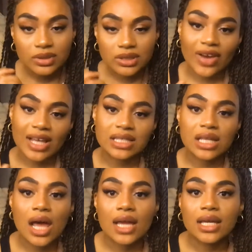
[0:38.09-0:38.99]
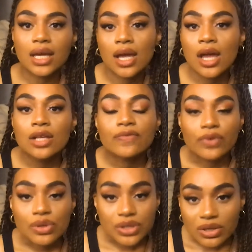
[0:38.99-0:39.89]
So that's
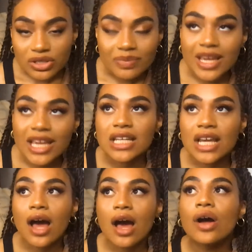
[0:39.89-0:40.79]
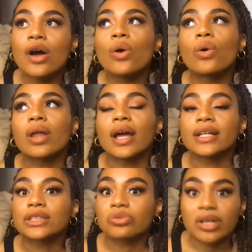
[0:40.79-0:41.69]
through social media or
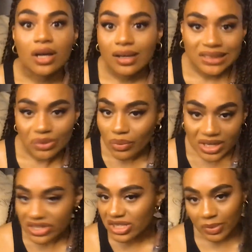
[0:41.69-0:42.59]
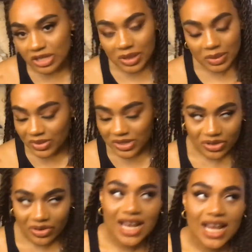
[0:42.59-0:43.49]
street casting, or we'll literally just approach people on the
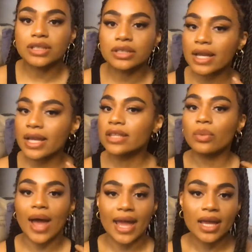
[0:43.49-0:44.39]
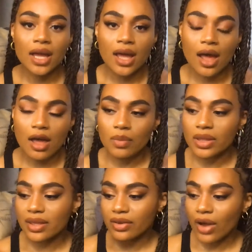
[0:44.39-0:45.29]
street. So either way,
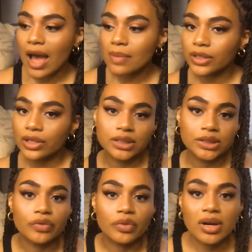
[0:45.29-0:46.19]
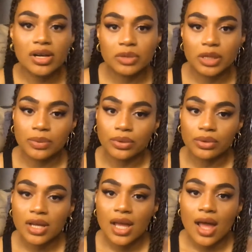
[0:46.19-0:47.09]
whether you've got applicants or you approach
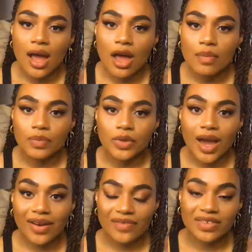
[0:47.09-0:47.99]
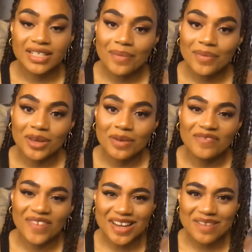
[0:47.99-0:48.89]
people, you can have a chat with them,
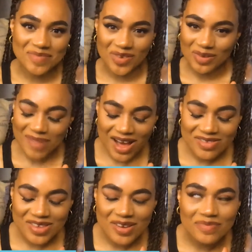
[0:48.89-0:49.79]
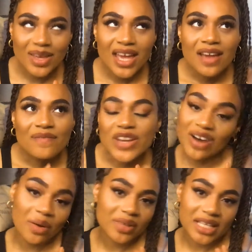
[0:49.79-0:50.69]
find out a bit more about them, figure
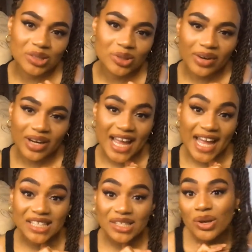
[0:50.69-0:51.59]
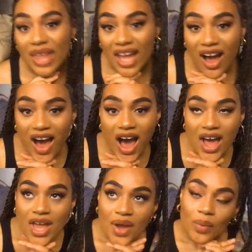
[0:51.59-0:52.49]
out what their story is, who they are,
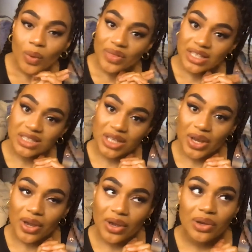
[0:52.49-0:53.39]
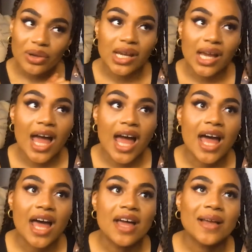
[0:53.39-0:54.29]
what they do,
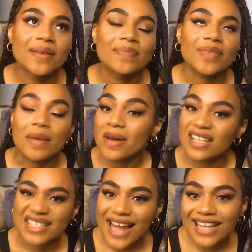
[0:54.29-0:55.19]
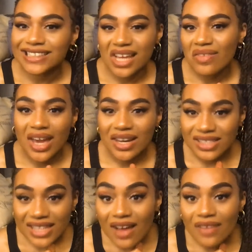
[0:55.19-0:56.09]
their personality, all that kind of
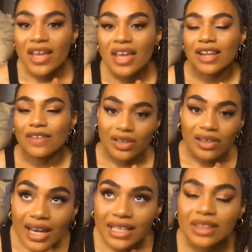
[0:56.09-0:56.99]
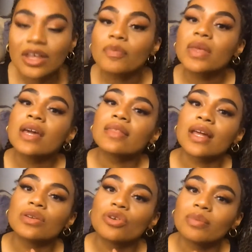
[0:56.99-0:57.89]
stuff. And if you like them,
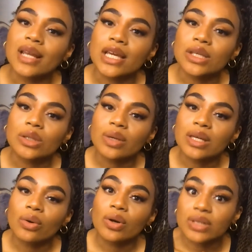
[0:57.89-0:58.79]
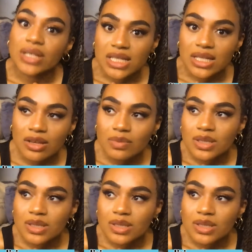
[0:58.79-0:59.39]
then normally you'll audition them.